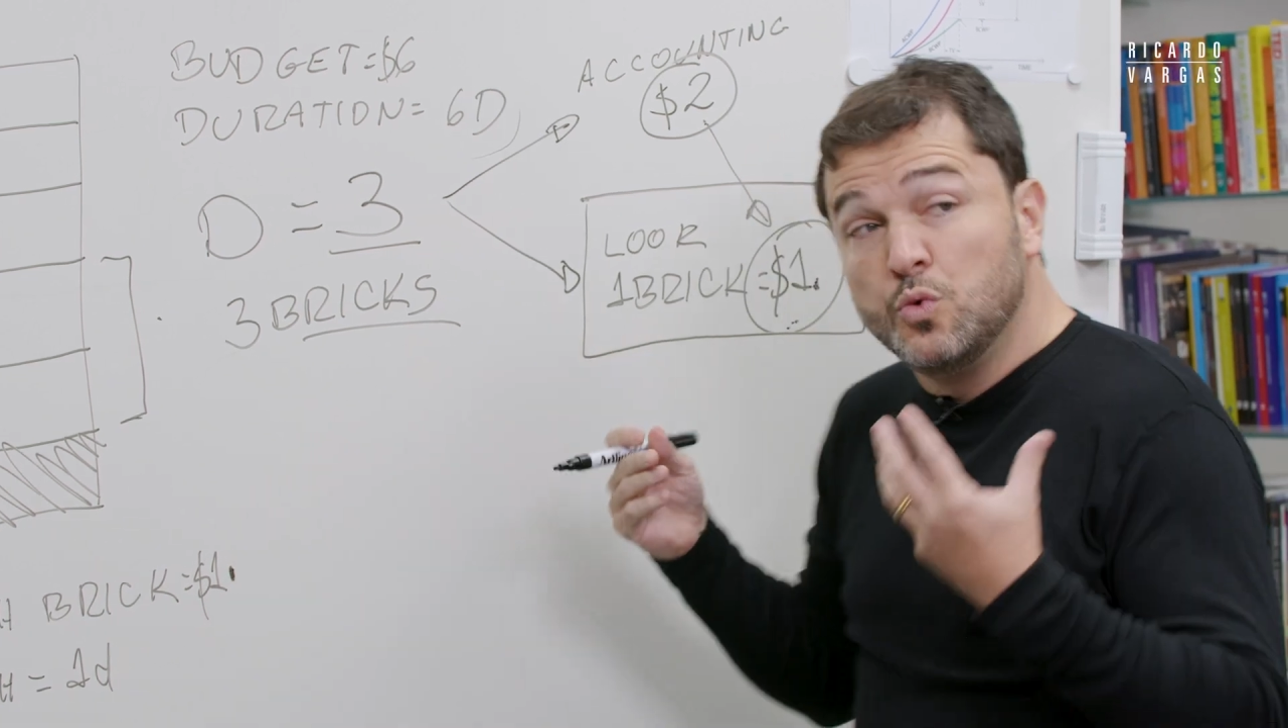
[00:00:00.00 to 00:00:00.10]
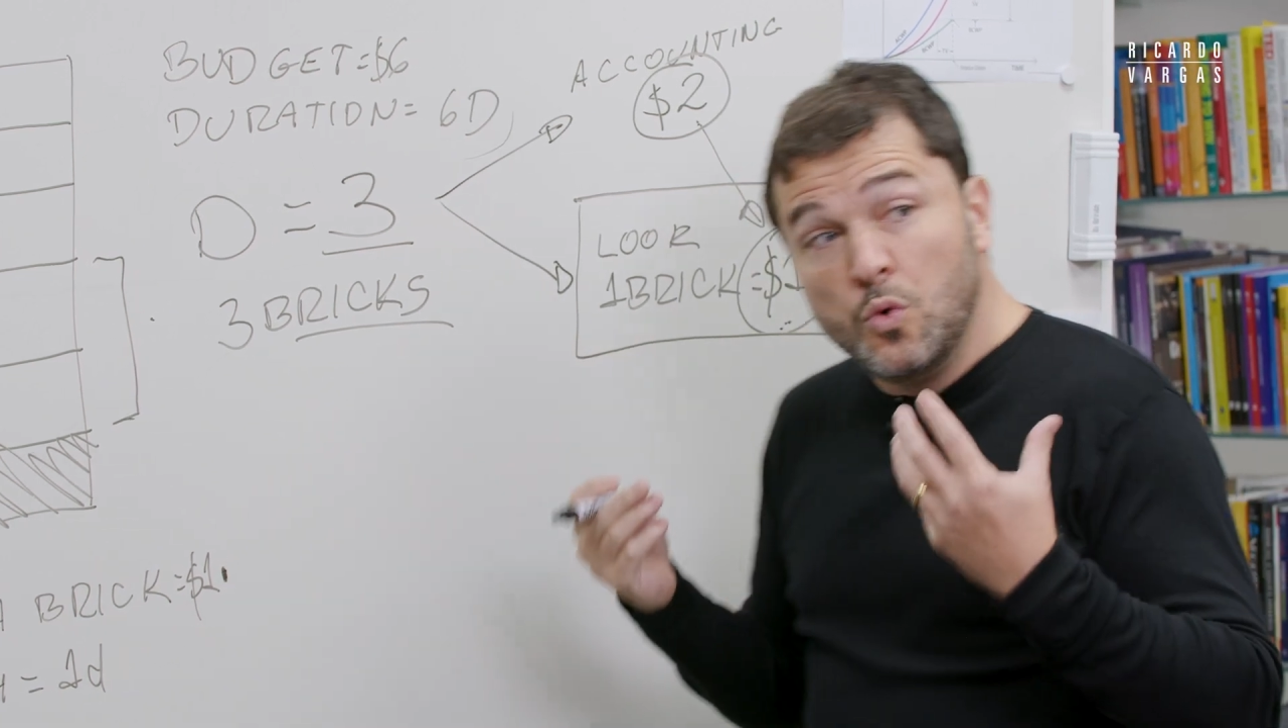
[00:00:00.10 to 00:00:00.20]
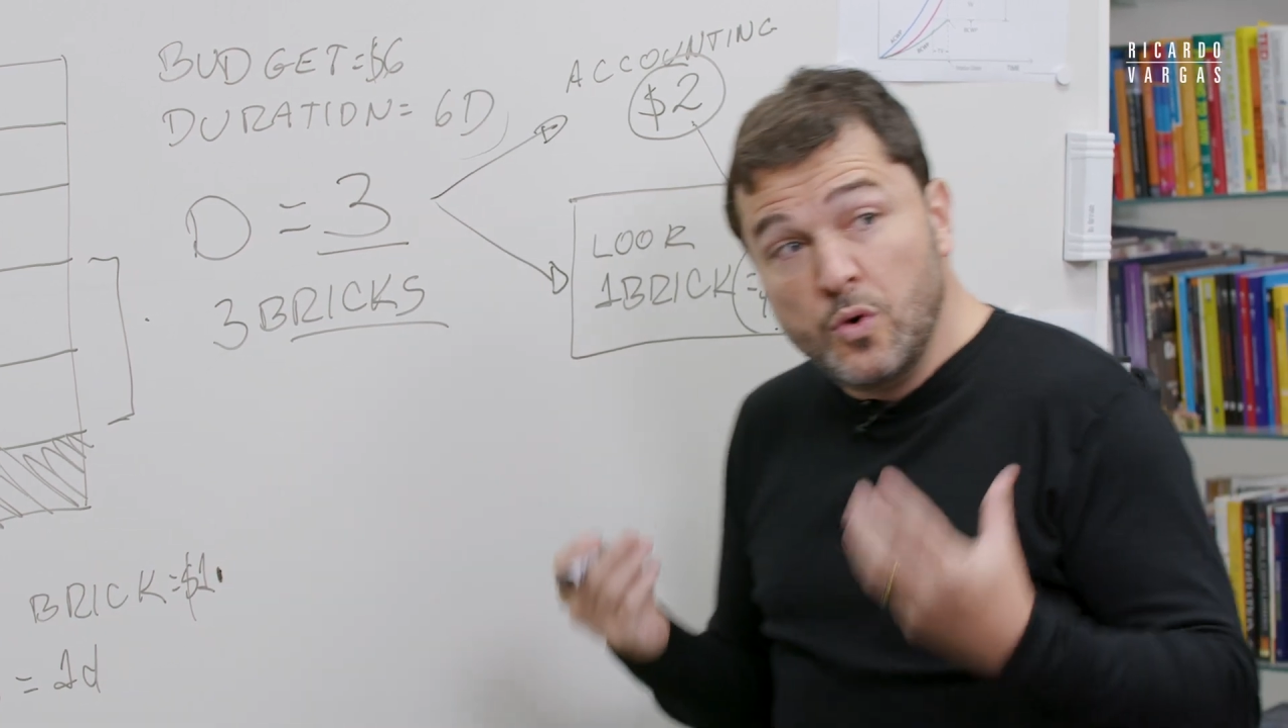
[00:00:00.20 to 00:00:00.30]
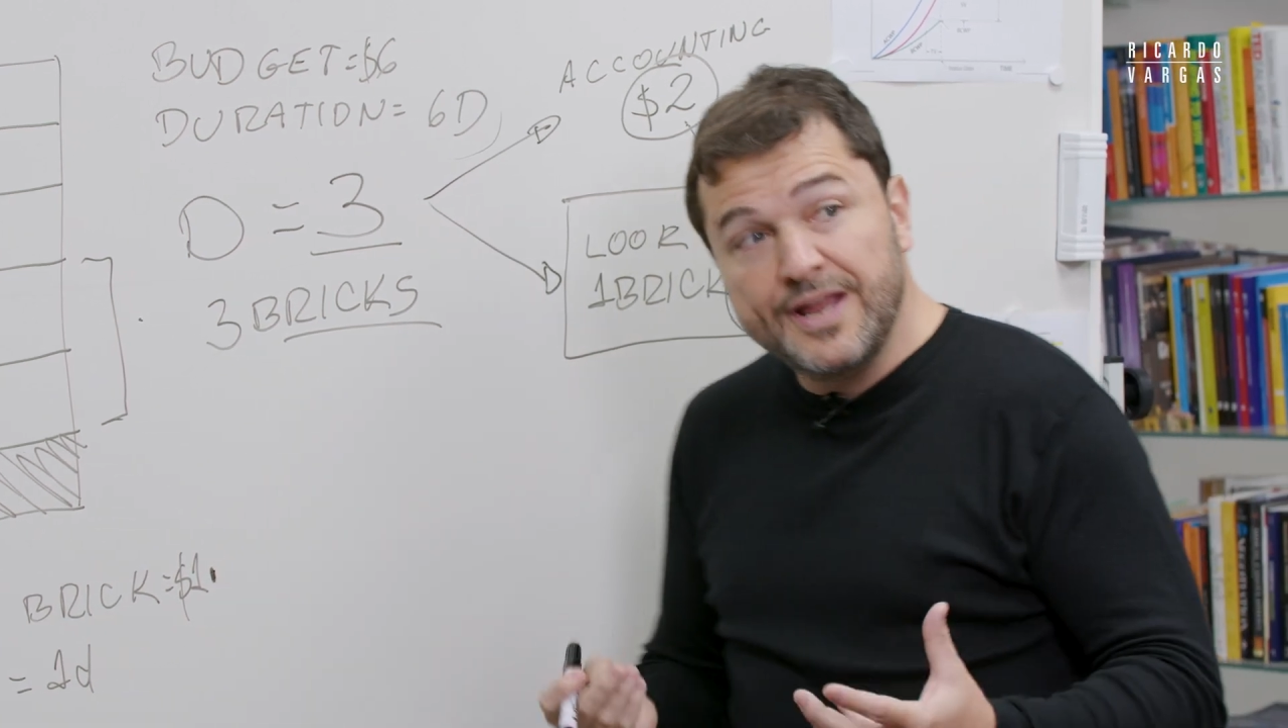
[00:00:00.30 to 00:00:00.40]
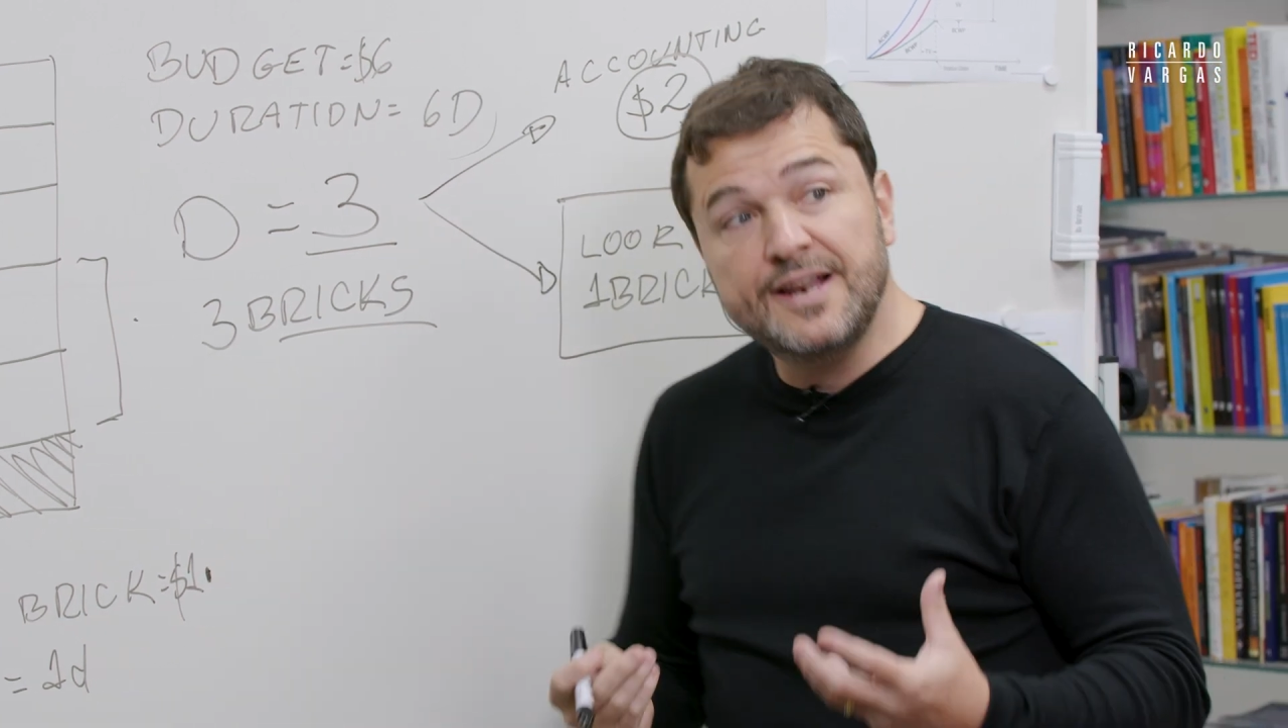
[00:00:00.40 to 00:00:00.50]

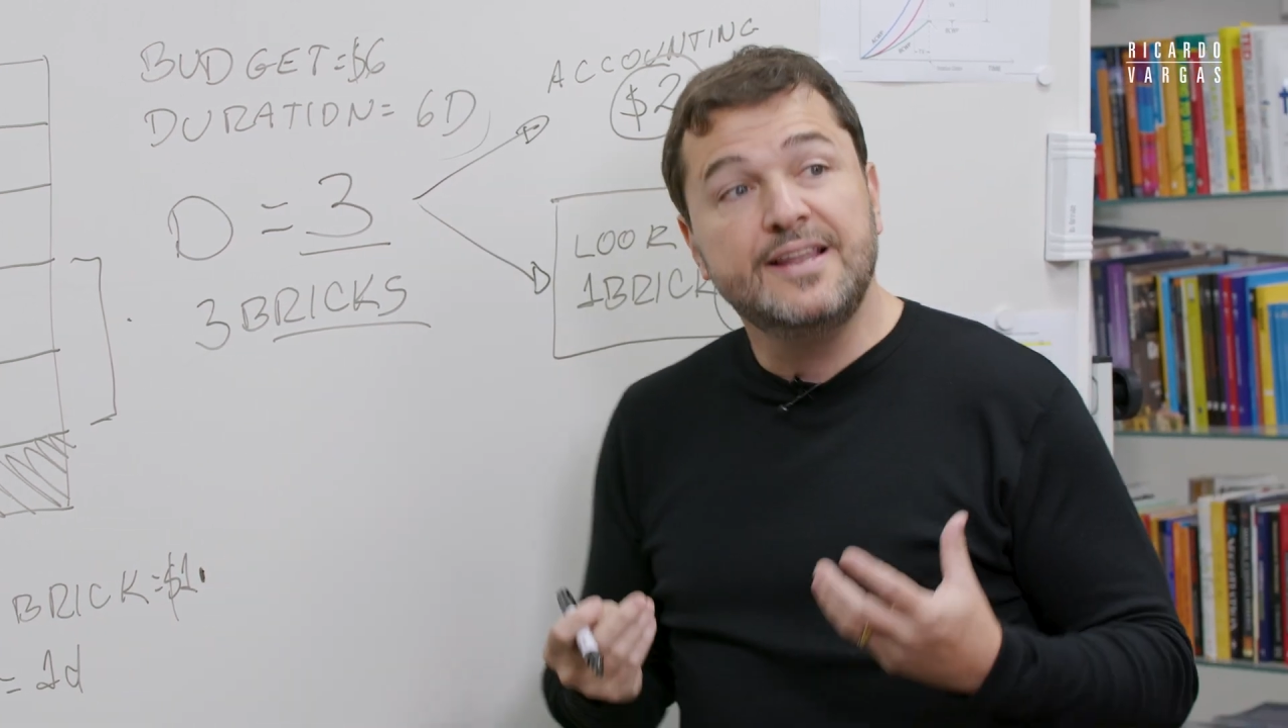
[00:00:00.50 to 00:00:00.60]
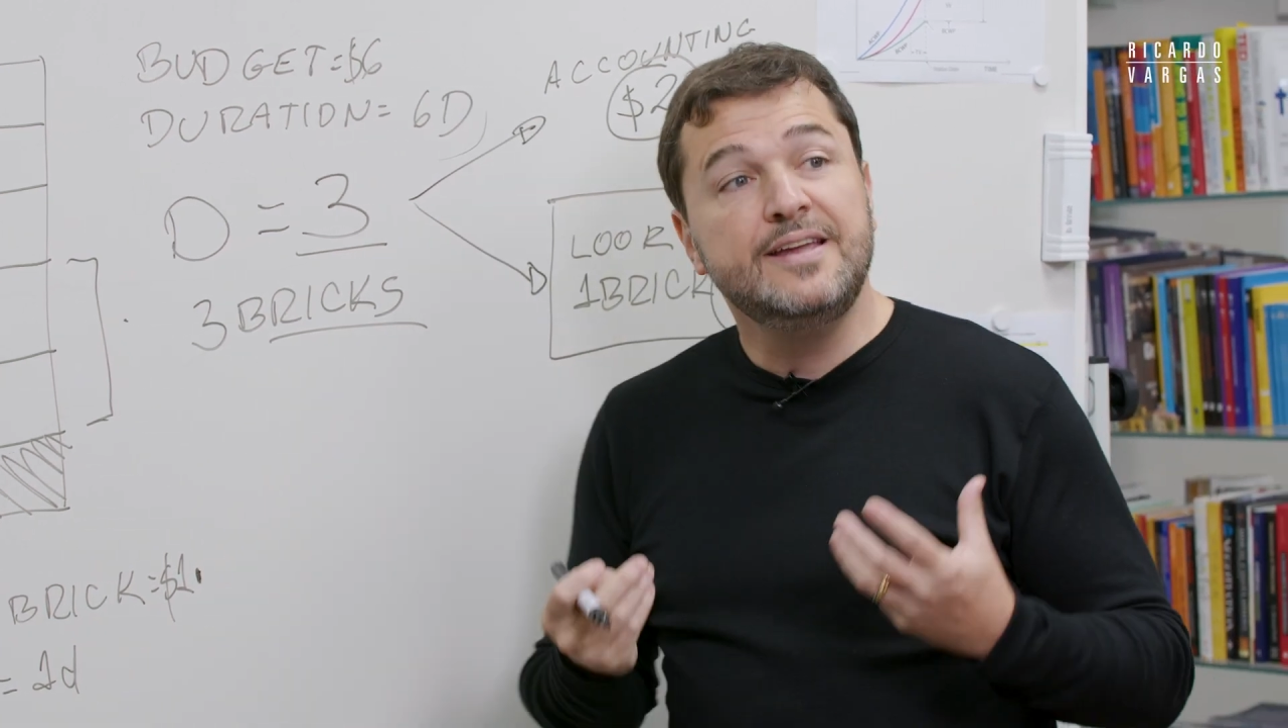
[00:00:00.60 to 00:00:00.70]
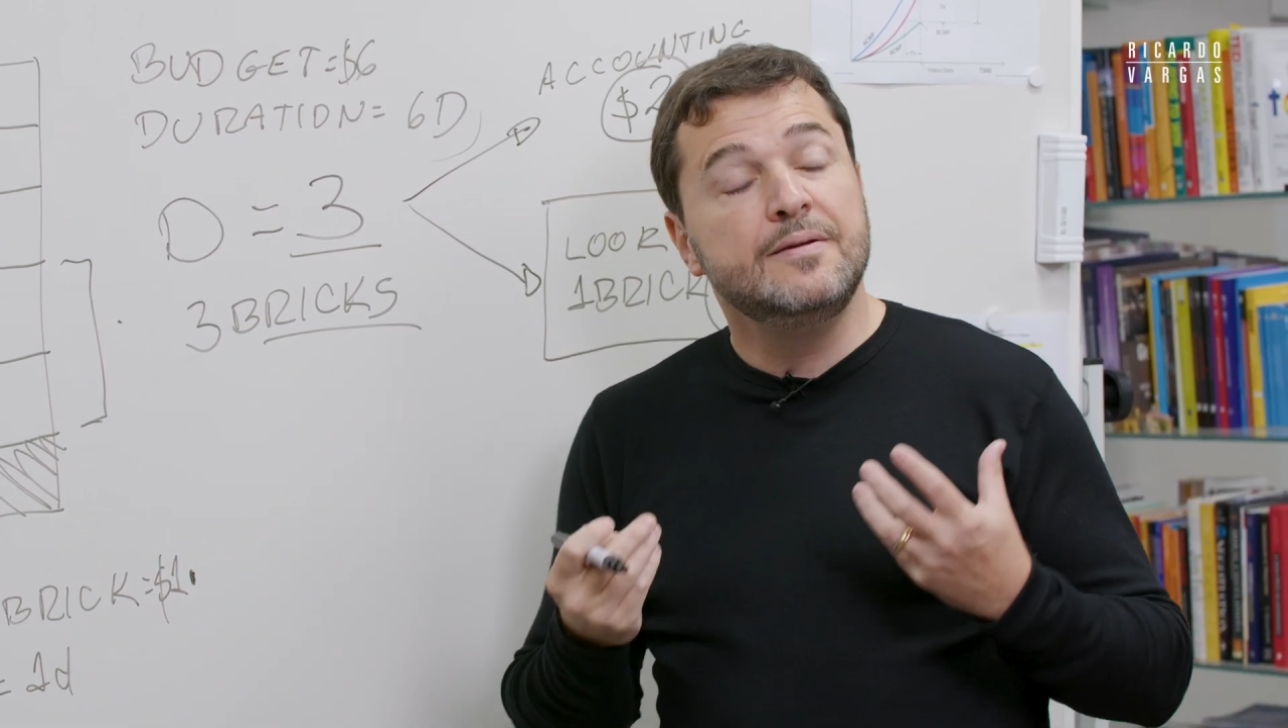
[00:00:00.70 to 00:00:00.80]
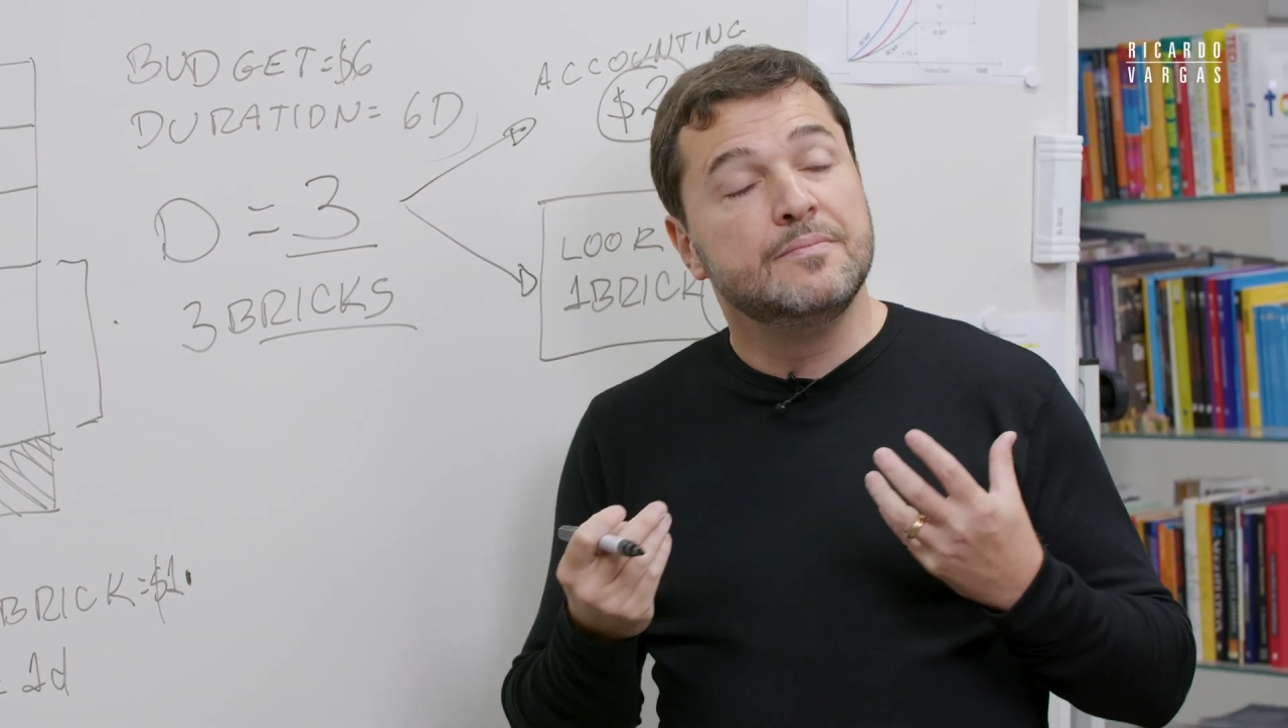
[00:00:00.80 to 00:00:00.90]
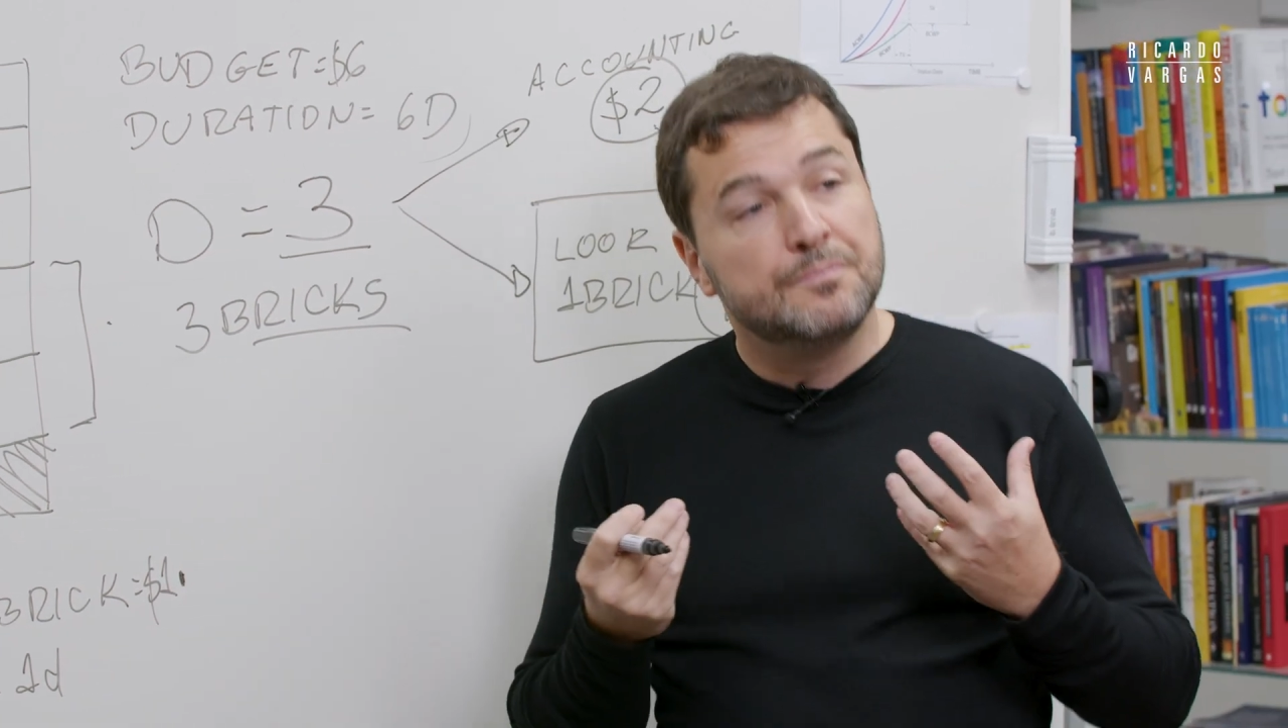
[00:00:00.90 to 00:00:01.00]
really